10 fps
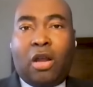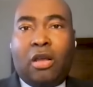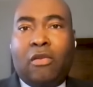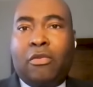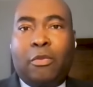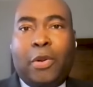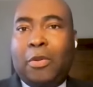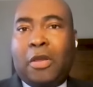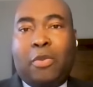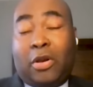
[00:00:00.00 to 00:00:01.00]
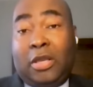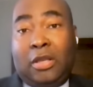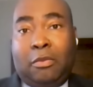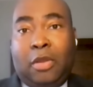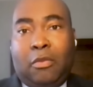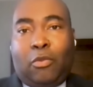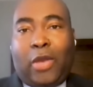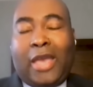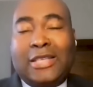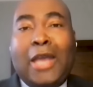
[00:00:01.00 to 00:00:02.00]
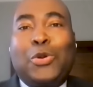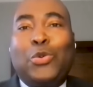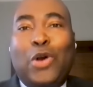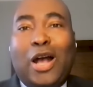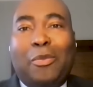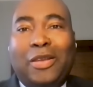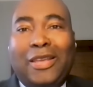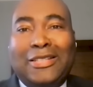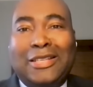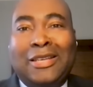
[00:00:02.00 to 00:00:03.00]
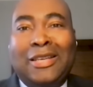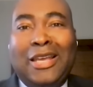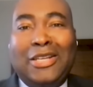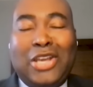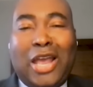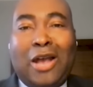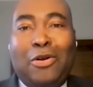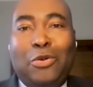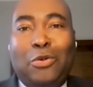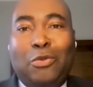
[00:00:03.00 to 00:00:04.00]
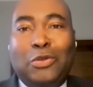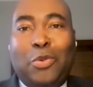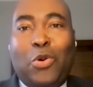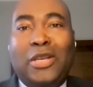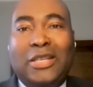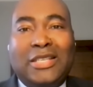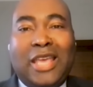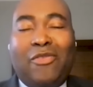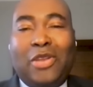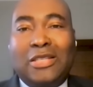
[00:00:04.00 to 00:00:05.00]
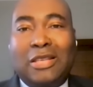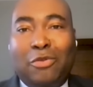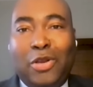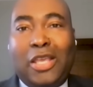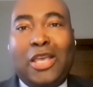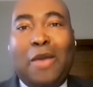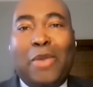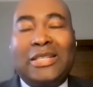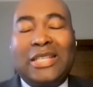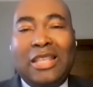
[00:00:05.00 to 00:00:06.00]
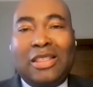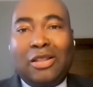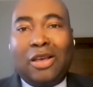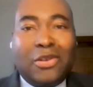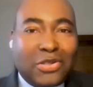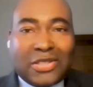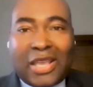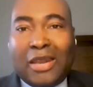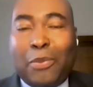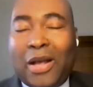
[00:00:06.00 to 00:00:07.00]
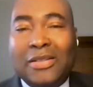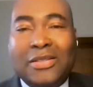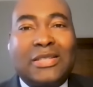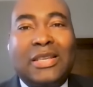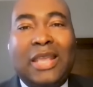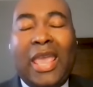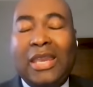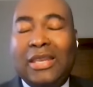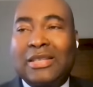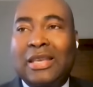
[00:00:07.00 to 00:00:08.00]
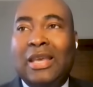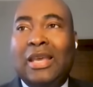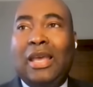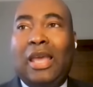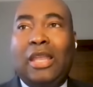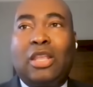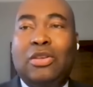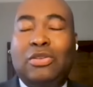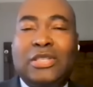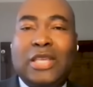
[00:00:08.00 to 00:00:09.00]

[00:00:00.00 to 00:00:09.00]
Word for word: heart of the Republican Party, it, as I grew up as a child who was born in the 70s and really cut my teeth in understanding politics in the 80s. And you